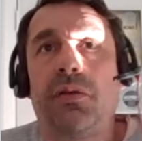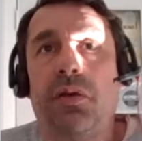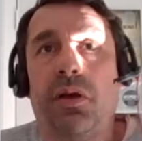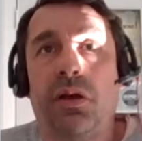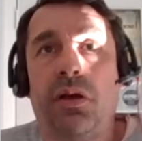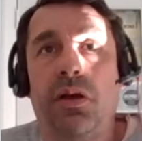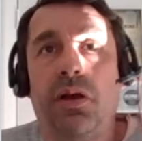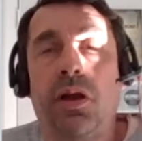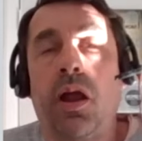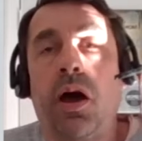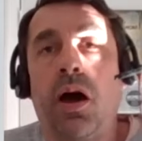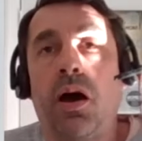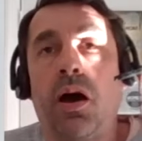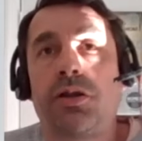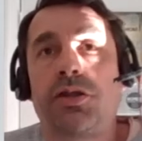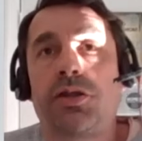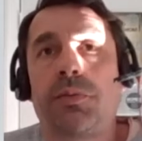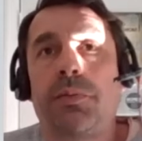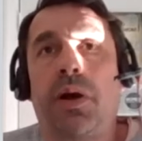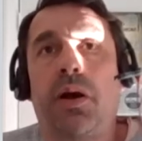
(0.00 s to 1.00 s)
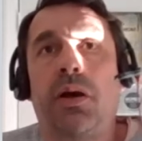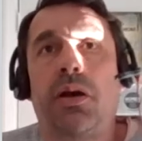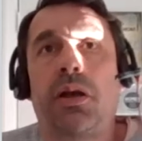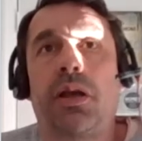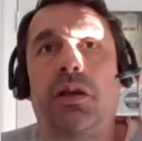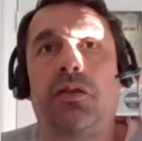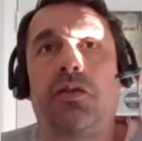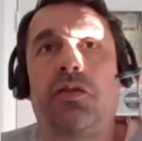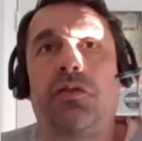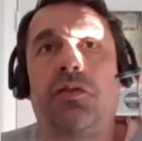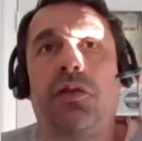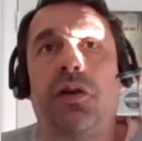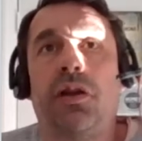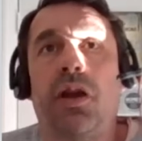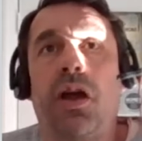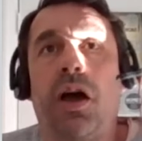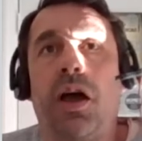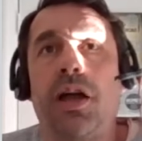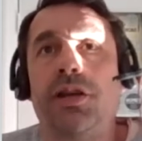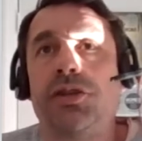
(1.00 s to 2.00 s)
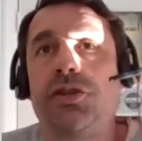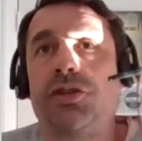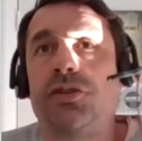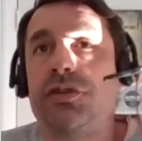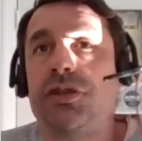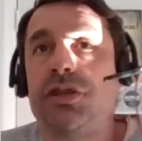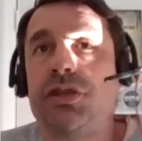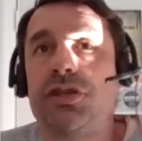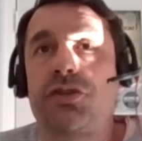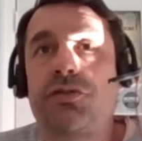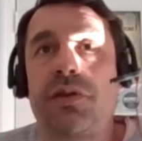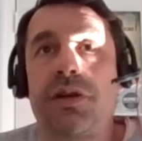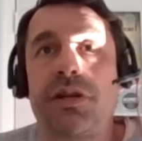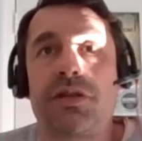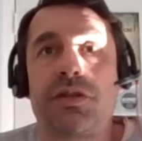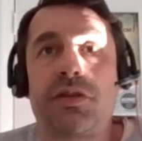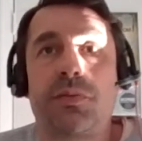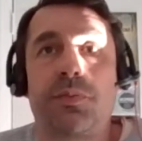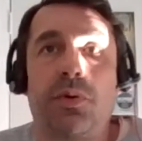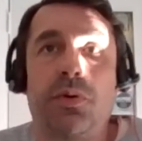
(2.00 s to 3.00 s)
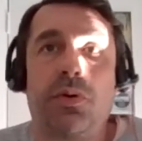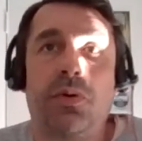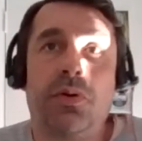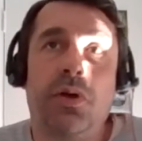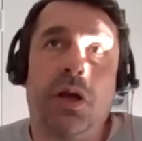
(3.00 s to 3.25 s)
large markets for light duty transport,